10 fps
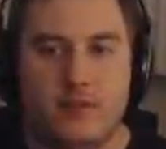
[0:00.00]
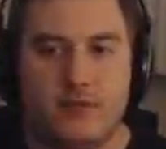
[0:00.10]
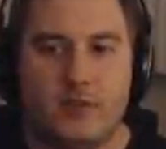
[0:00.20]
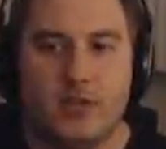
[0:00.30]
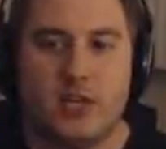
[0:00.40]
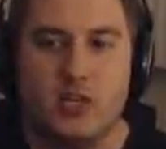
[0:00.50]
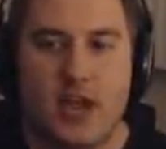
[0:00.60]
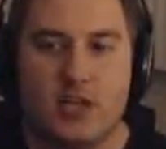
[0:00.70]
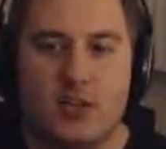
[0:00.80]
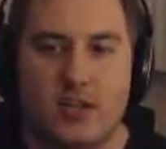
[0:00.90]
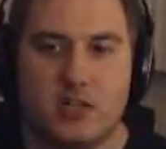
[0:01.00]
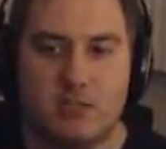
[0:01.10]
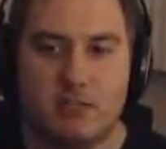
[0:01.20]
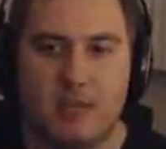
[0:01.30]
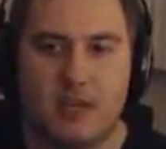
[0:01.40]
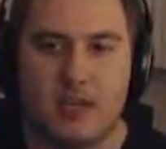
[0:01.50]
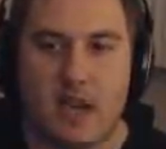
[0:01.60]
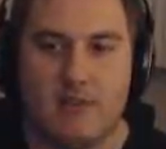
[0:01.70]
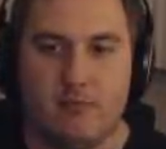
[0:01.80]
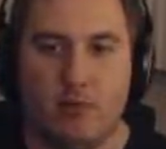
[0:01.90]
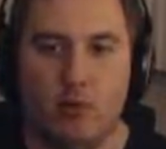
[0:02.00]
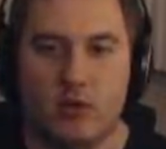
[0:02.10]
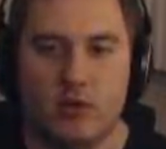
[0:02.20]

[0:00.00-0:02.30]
this section actually ends up being kind of important to